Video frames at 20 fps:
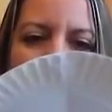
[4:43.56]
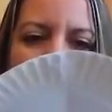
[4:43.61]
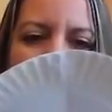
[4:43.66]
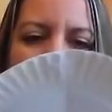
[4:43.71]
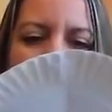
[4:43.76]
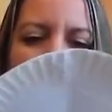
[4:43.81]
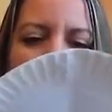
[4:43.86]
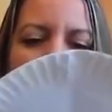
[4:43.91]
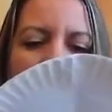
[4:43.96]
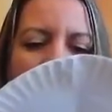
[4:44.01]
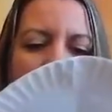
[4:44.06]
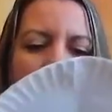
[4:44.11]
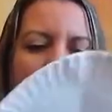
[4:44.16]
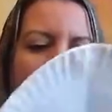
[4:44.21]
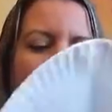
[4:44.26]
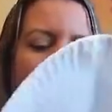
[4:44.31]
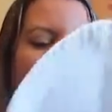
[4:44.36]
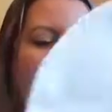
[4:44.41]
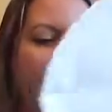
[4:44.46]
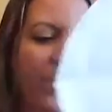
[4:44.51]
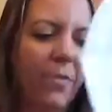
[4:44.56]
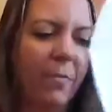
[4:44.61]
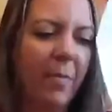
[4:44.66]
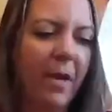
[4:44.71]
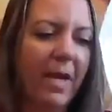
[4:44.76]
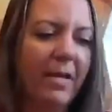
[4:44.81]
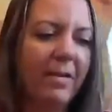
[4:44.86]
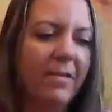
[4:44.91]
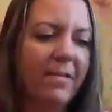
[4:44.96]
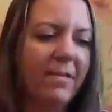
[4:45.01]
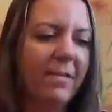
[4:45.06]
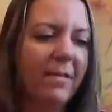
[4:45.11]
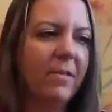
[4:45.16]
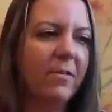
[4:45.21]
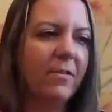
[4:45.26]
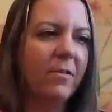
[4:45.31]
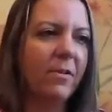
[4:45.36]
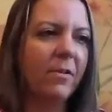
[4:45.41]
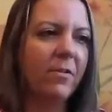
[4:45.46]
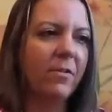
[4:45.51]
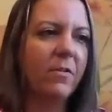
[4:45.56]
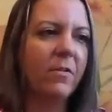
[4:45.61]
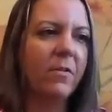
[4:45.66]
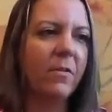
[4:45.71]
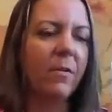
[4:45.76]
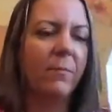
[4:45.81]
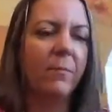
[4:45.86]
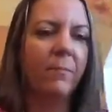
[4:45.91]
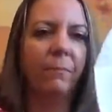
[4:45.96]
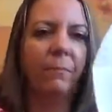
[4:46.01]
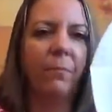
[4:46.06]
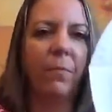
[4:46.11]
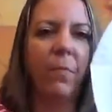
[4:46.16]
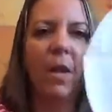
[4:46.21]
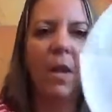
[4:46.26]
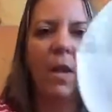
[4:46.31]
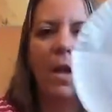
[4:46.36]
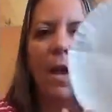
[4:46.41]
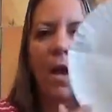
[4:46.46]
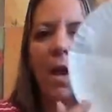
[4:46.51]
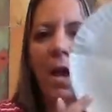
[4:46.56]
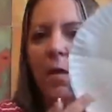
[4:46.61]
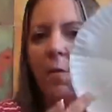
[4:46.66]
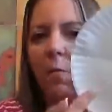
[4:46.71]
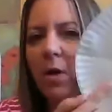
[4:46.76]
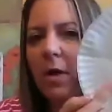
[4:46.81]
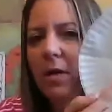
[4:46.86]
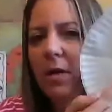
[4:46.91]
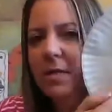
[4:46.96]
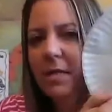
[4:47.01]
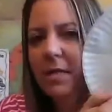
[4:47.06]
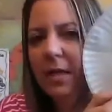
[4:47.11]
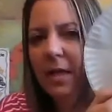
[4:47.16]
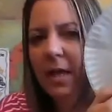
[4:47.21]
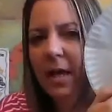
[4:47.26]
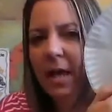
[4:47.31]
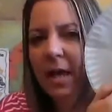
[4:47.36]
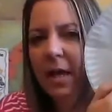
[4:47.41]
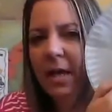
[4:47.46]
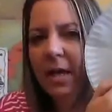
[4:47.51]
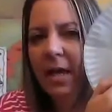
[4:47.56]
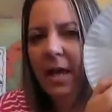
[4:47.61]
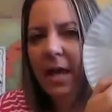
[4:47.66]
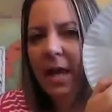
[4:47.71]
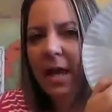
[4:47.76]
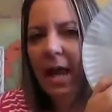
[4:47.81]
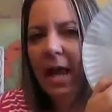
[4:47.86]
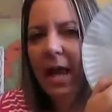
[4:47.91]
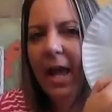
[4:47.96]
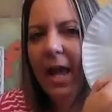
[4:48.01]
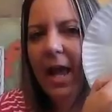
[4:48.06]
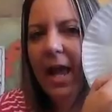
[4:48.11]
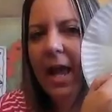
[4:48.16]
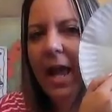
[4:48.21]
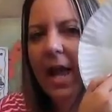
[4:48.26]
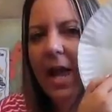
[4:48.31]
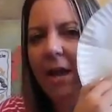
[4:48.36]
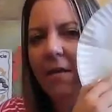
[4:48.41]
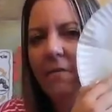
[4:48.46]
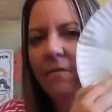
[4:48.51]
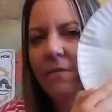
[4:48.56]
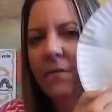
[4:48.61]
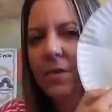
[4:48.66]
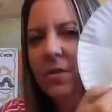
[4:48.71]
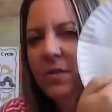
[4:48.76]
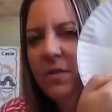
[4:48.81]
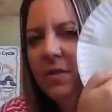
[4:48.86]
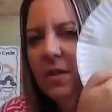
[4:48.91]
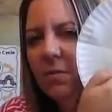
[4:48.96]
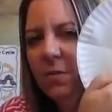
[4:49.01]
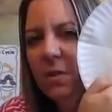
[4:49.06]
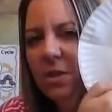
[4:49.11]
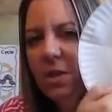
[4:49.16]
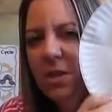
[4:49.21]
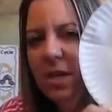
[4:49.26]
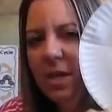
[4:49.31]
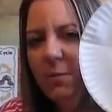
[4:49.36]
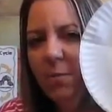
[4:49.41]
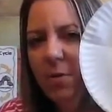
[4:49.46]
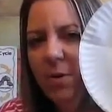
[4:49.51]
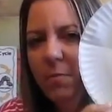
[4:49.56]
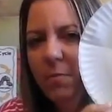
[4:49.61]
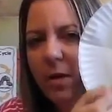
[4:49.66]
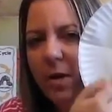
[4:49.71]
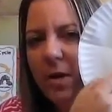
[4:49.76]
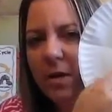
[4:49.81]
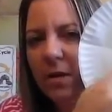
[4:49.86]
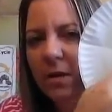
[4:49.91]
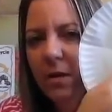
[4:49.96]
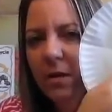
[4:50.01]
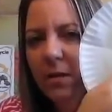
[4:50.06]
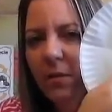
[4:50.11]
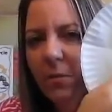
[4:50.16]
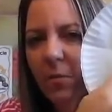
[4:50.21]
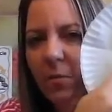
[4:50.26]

Okay. With my scissors, I want to cut half. Do you see what shape we made?